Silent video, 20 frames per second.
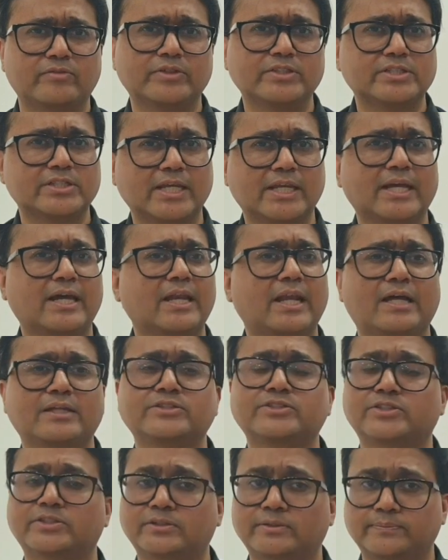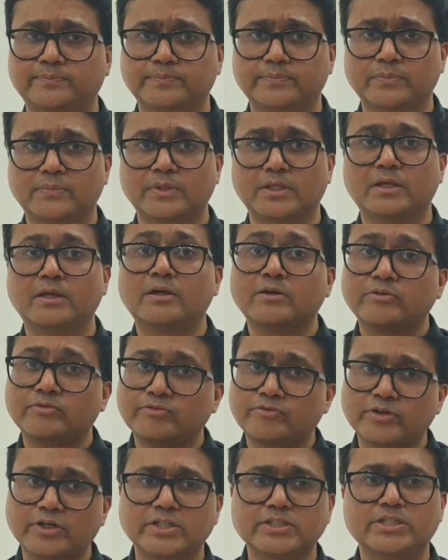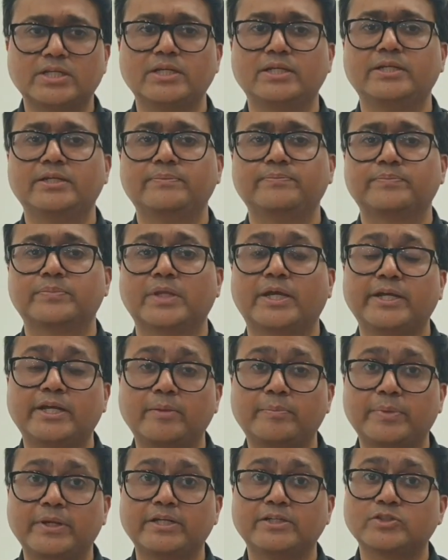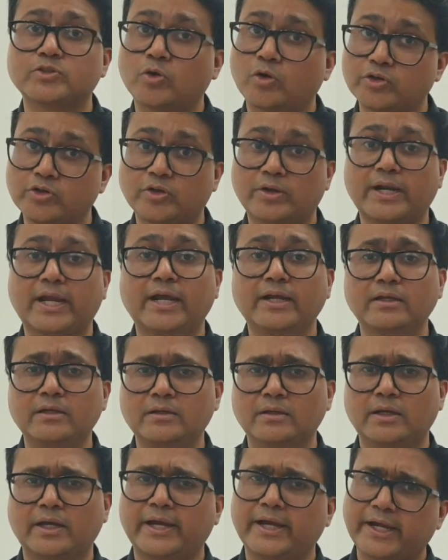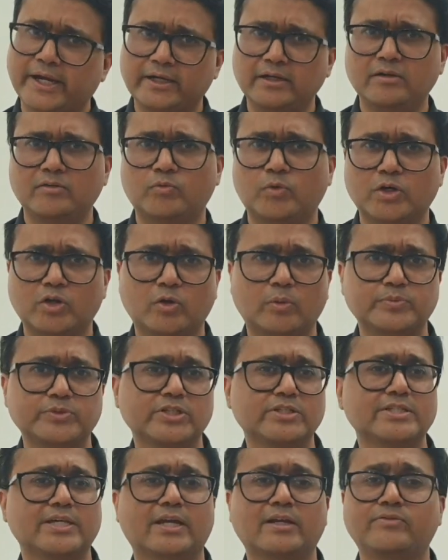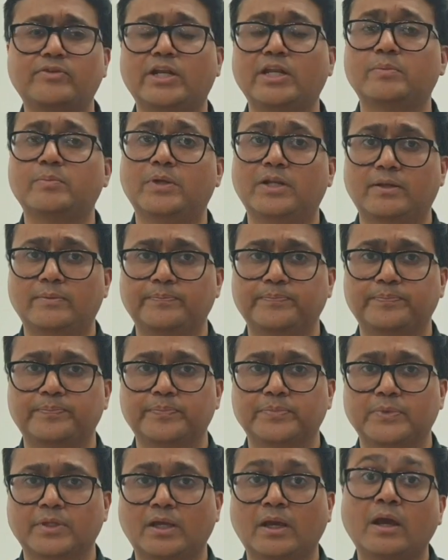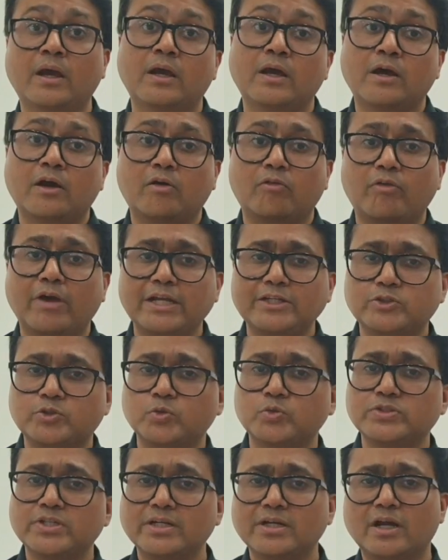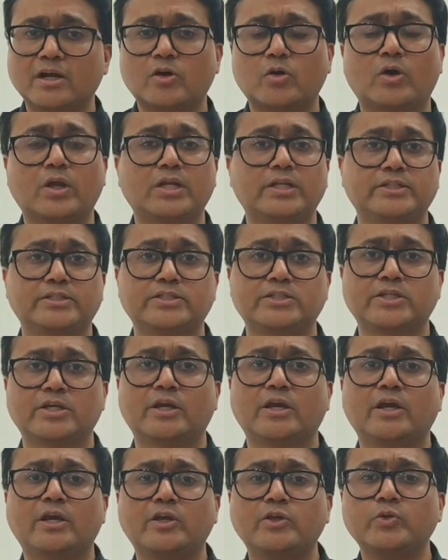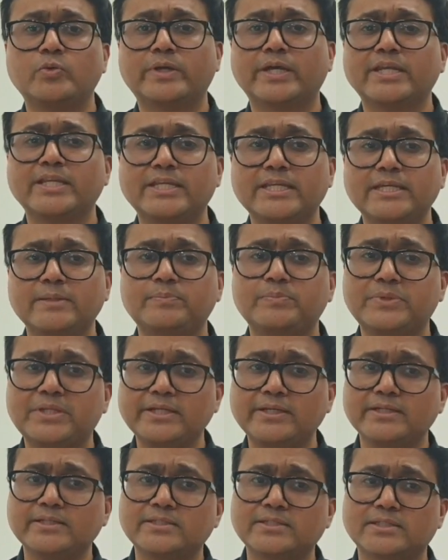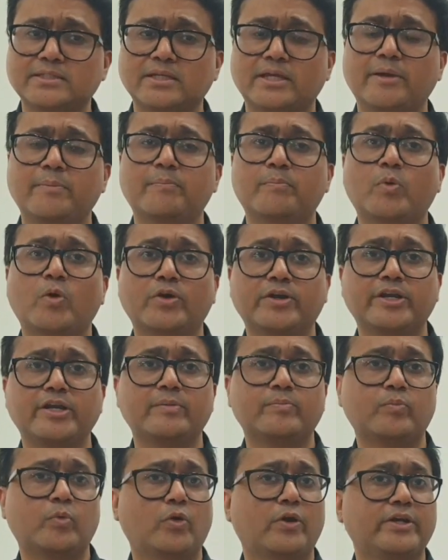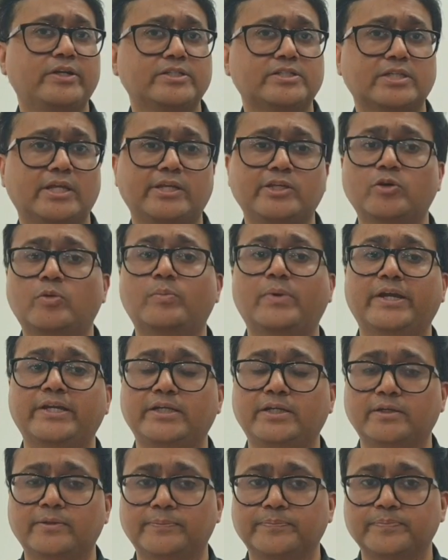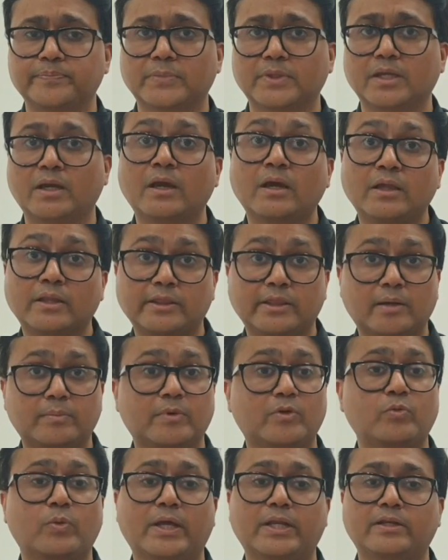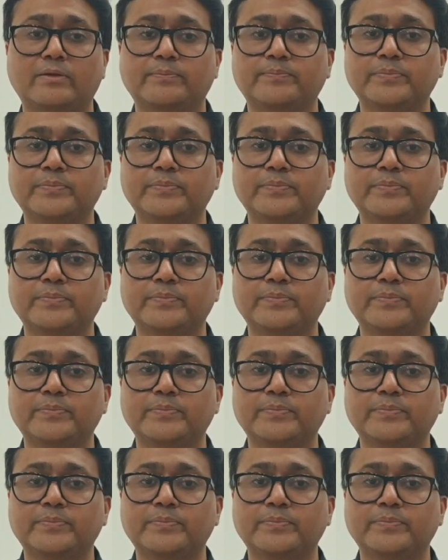a single answer. Firstly, it depends on your rank and what options are available. While choosing a college, you can keep these important points in your mind. Number one,